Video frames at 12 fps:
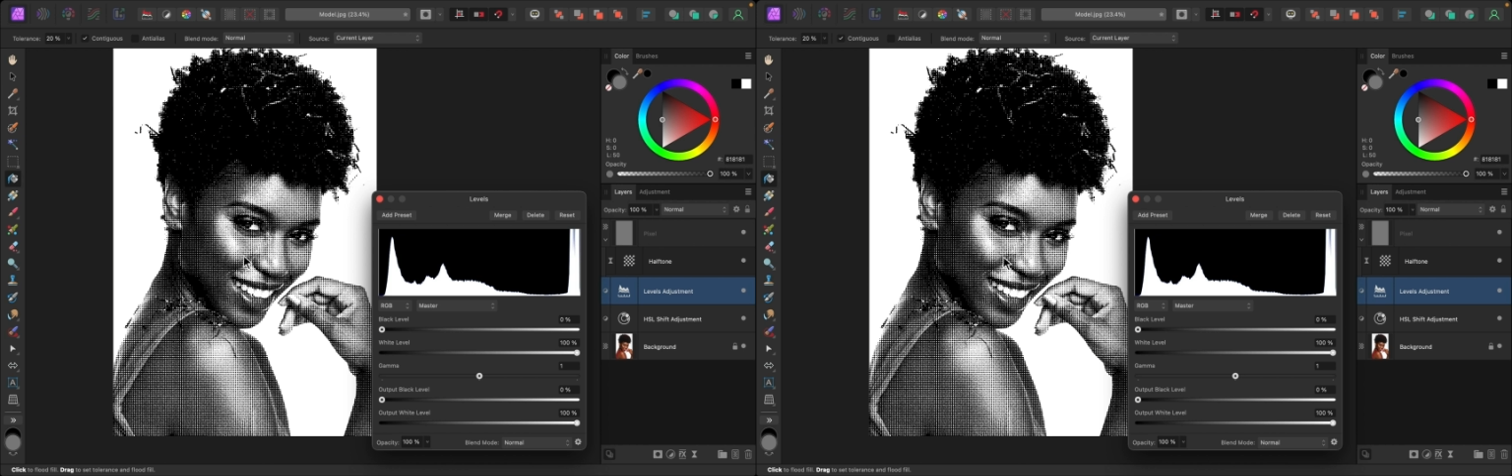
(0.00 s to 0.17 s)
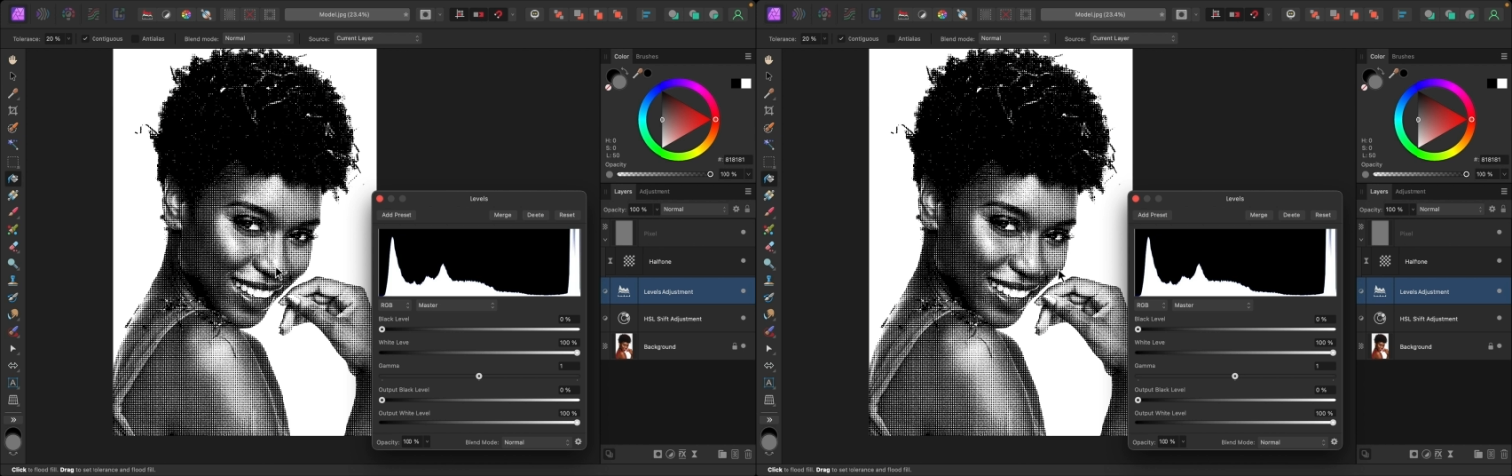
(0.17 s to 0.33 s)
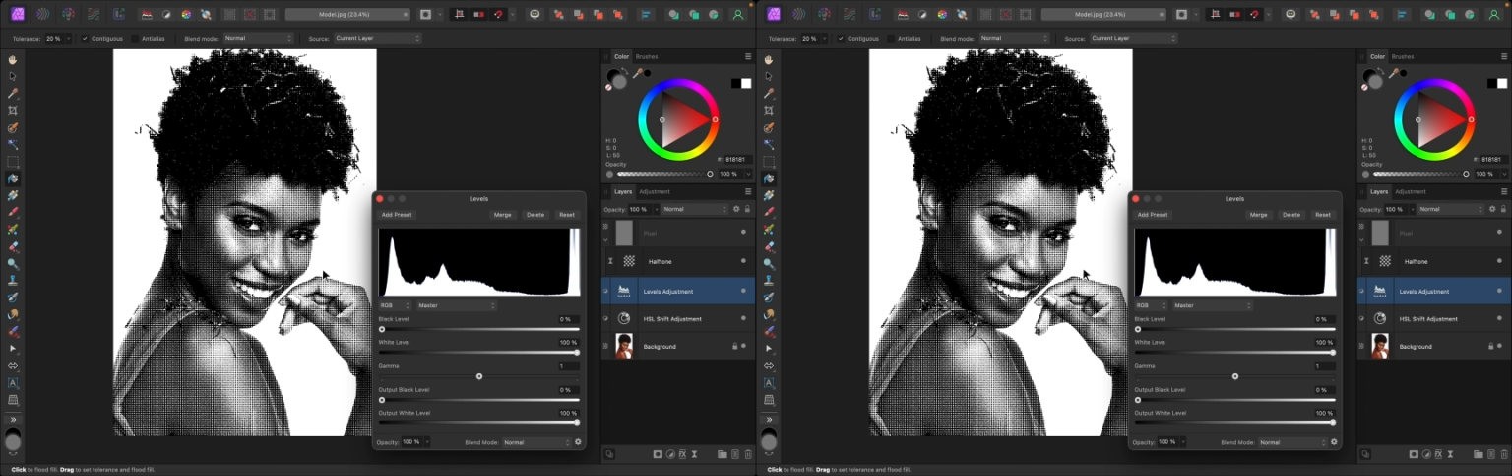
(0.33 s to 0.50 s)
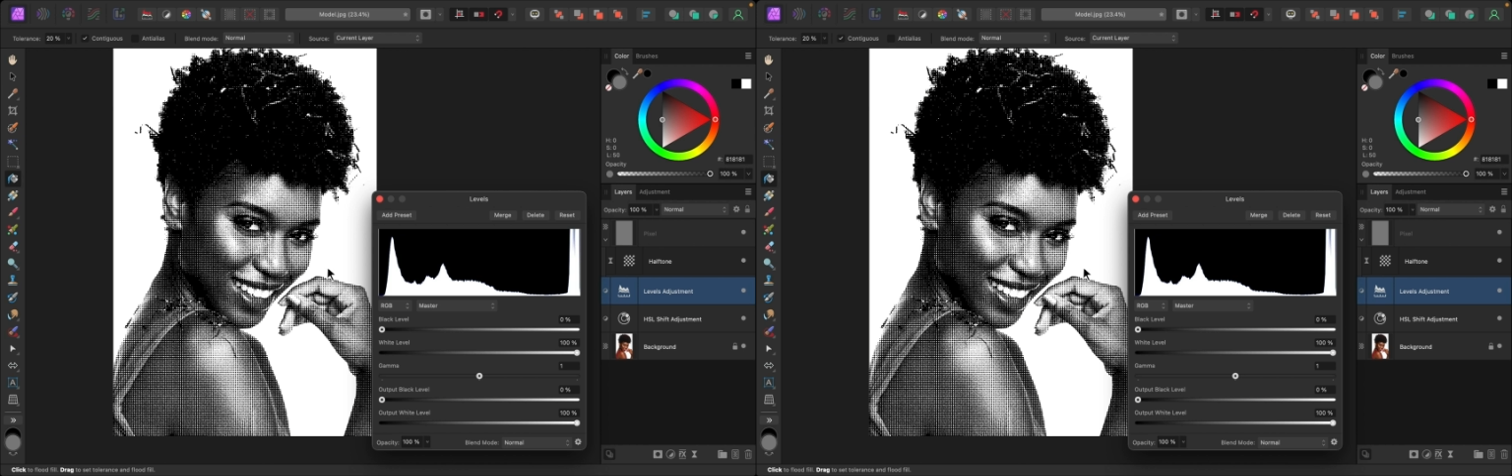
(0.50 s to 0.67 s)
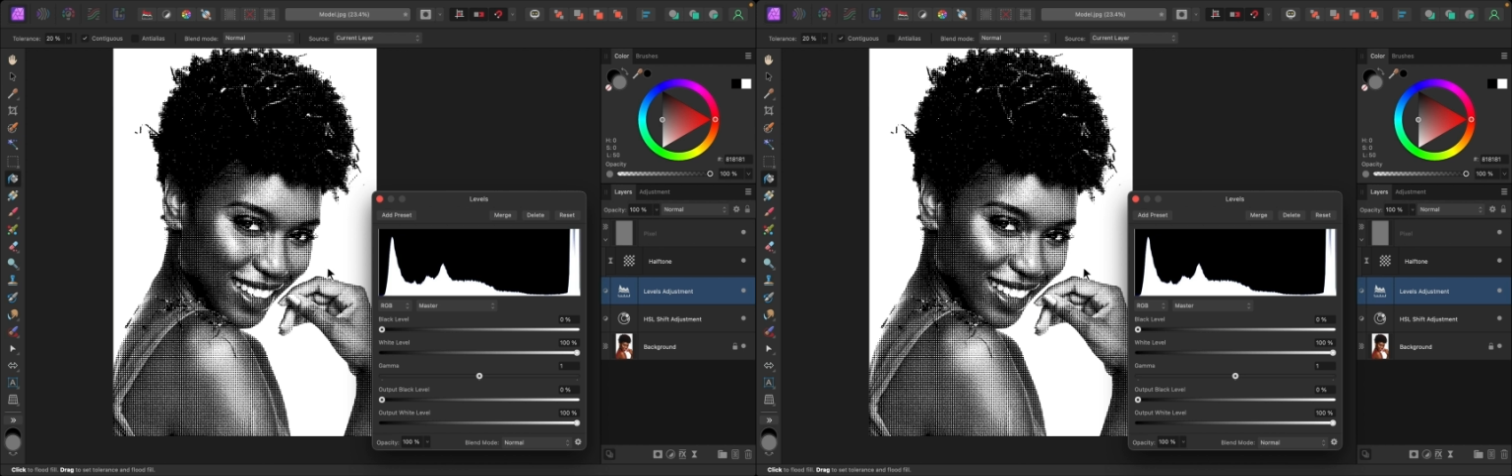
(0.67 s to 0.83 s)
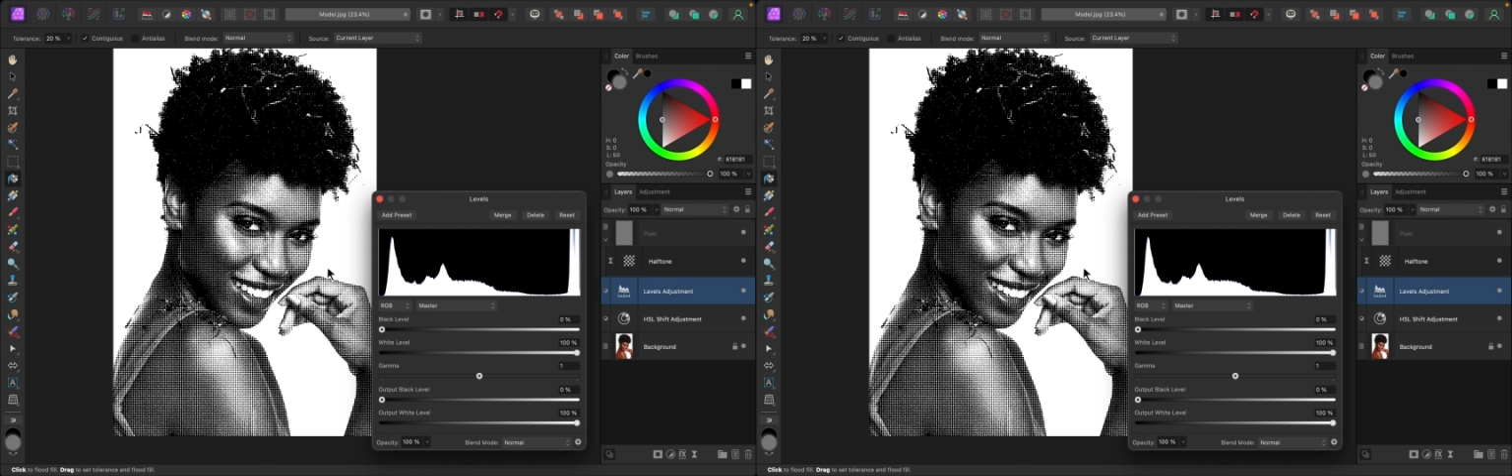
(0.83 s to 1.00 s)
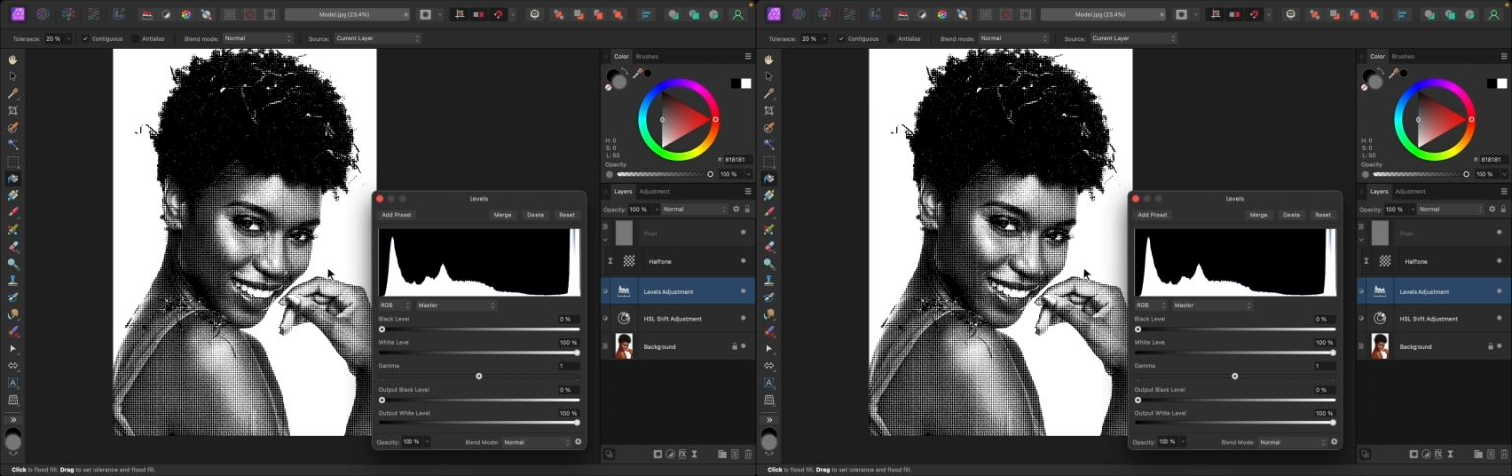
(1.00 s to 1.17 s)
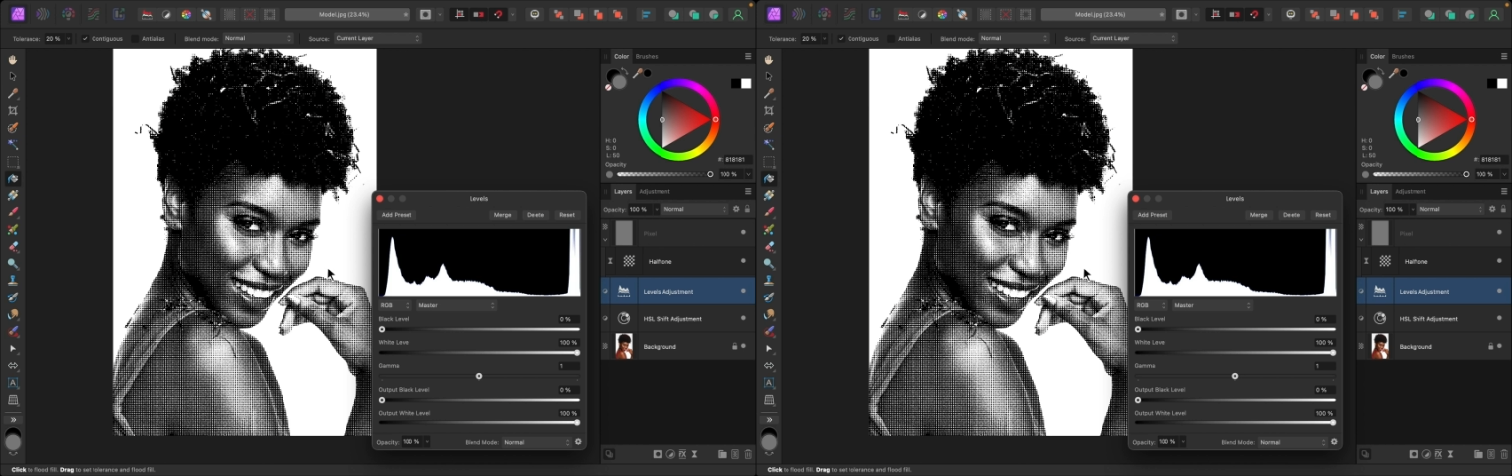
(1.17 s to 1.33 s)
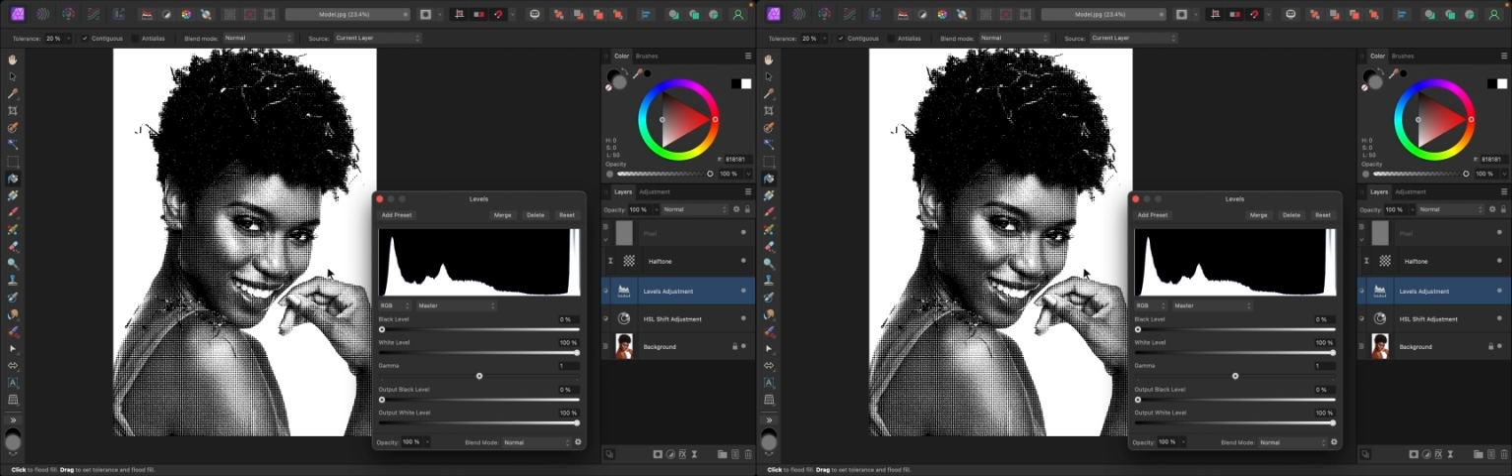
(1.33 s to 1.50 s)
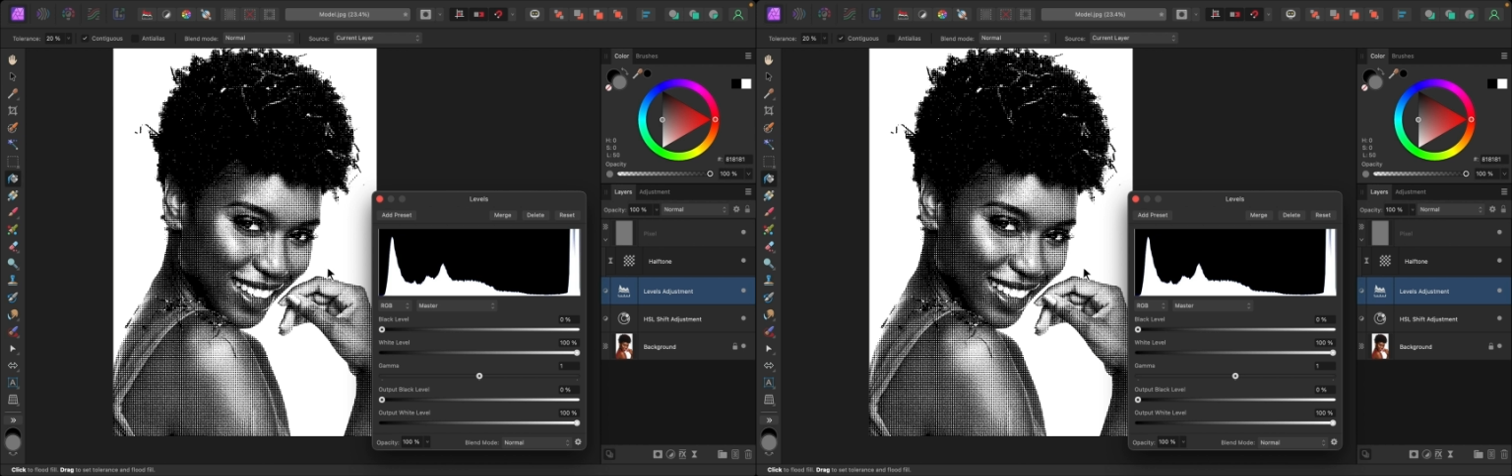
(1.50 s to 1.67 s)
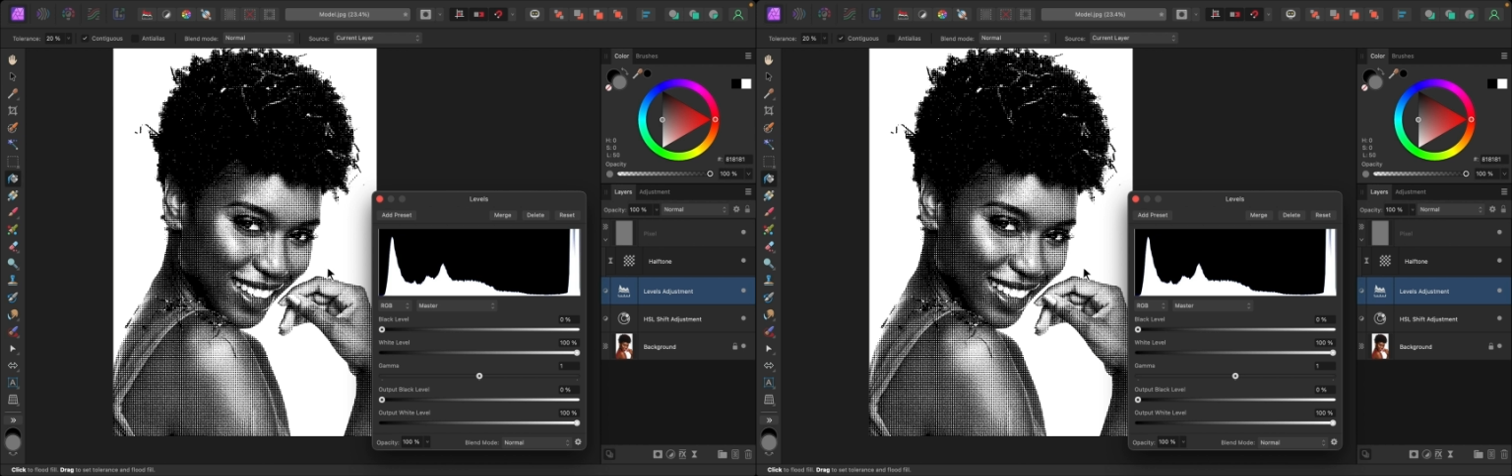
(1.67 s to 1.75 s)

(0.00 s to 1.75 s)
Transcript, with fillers: but sometimes there will be no